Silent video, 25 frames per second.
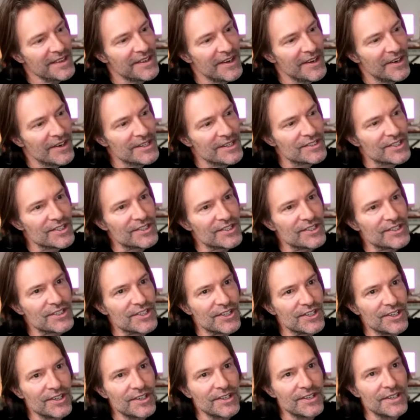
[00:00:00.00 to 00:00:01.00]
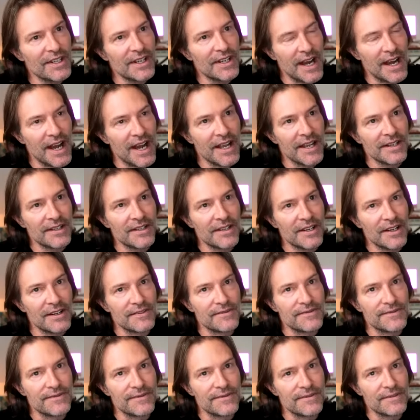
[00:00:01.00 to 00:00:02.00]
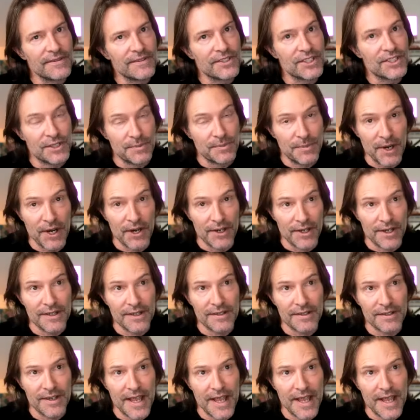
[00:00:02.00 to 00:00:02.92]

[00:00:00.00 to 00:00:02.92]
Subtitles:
there is a certain kind of spirit,